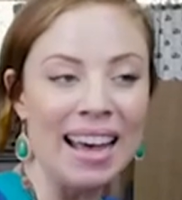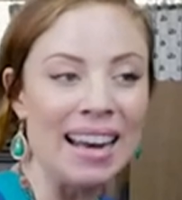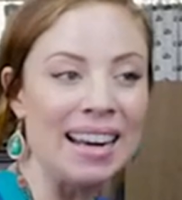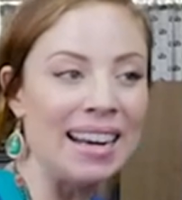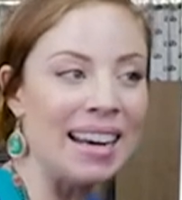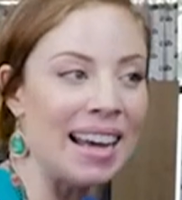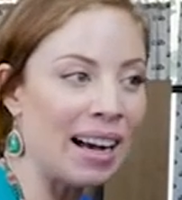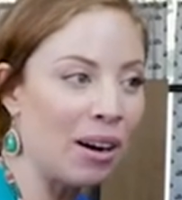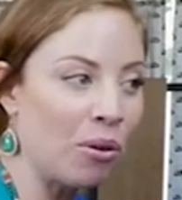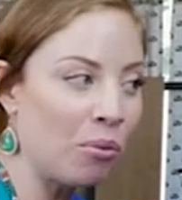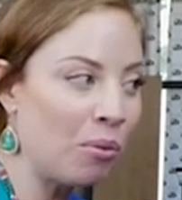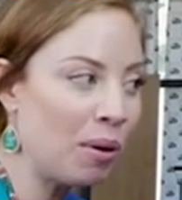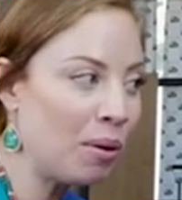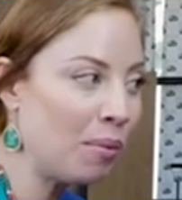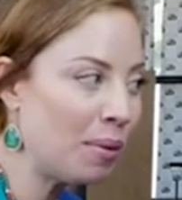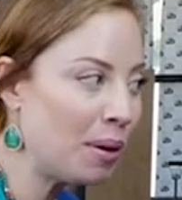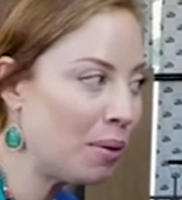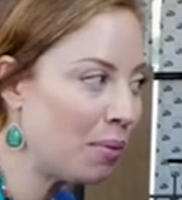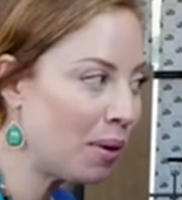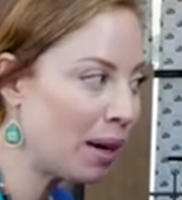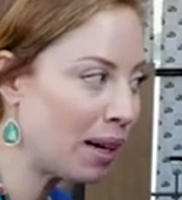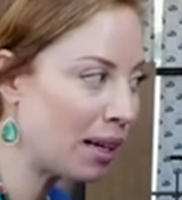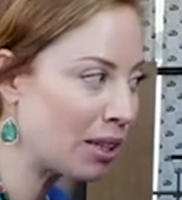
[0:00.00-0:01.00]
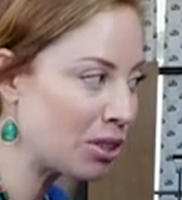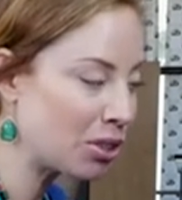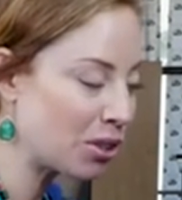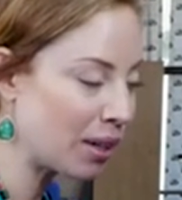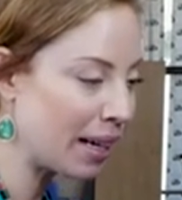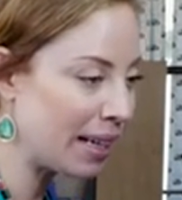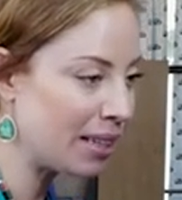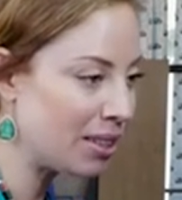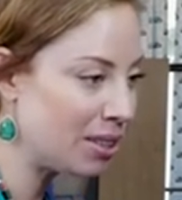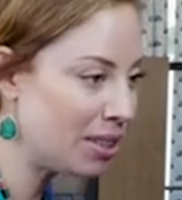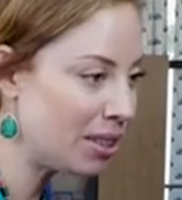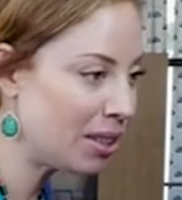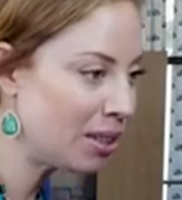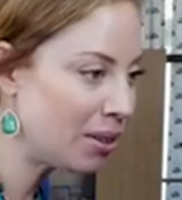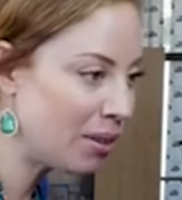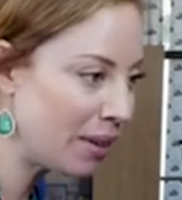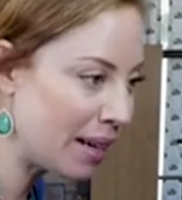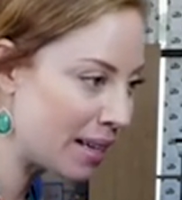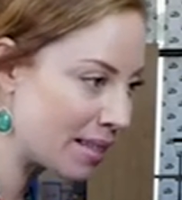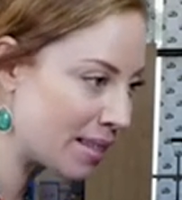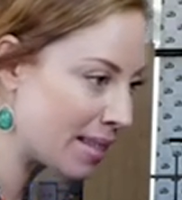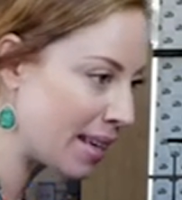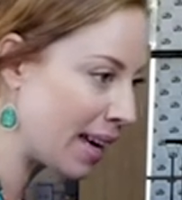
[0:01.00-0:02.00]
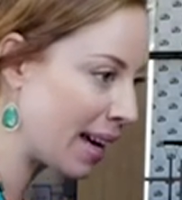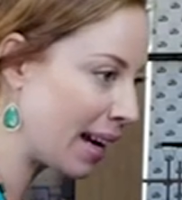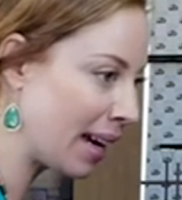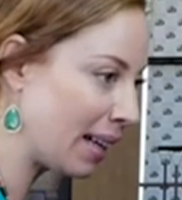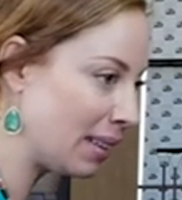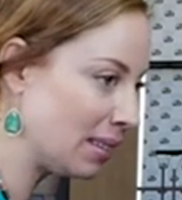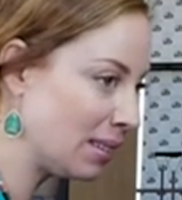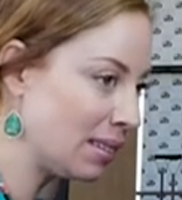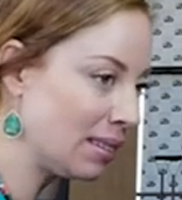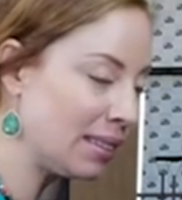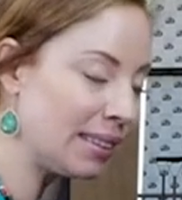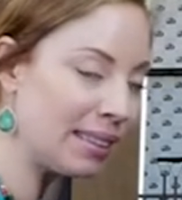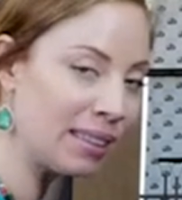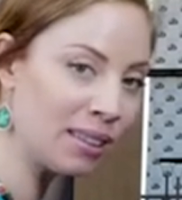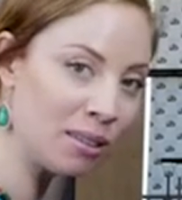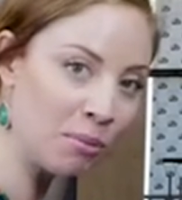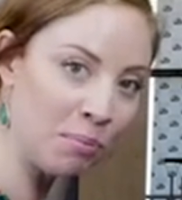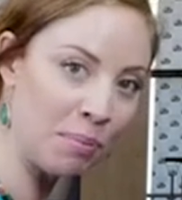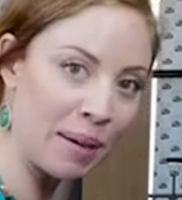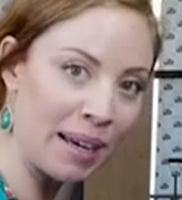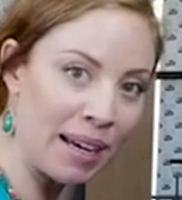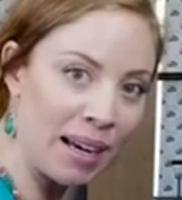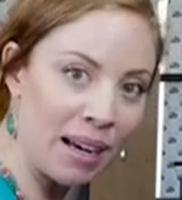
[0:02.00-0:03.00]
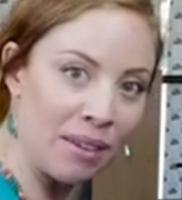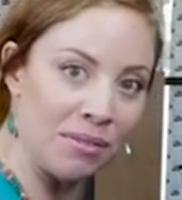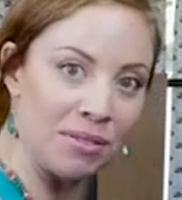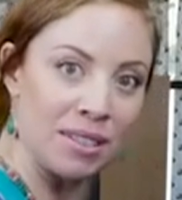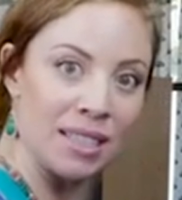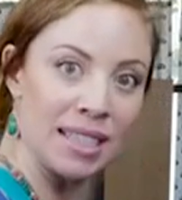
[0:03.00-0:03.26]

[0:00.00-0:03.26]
Now, what we want to try to do is get a little bit of